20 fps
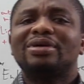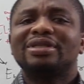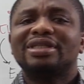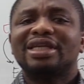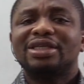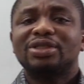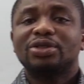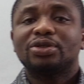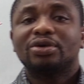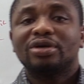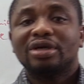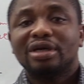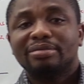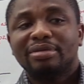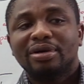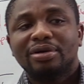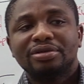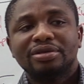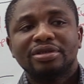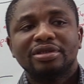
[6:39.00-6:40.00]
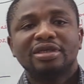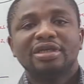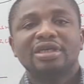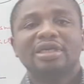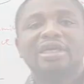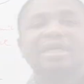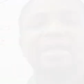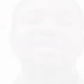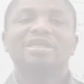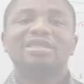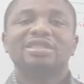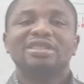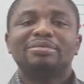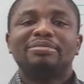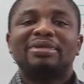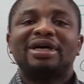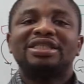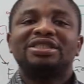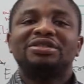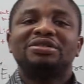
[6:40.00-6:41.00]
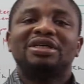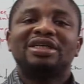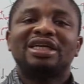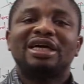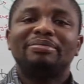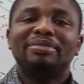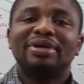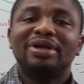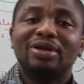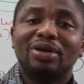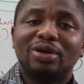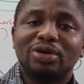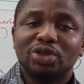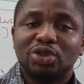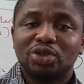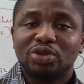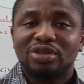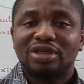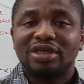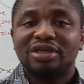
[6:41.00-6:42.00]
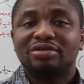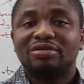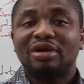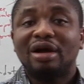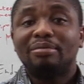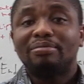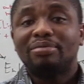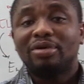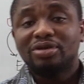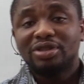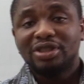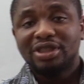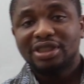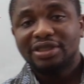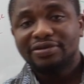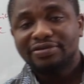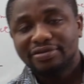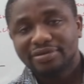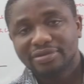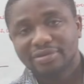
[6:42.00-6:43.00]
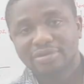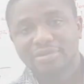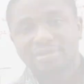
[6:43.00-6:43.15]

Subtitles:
thing I want us to talk about is the bacteria that belongs to the gram positive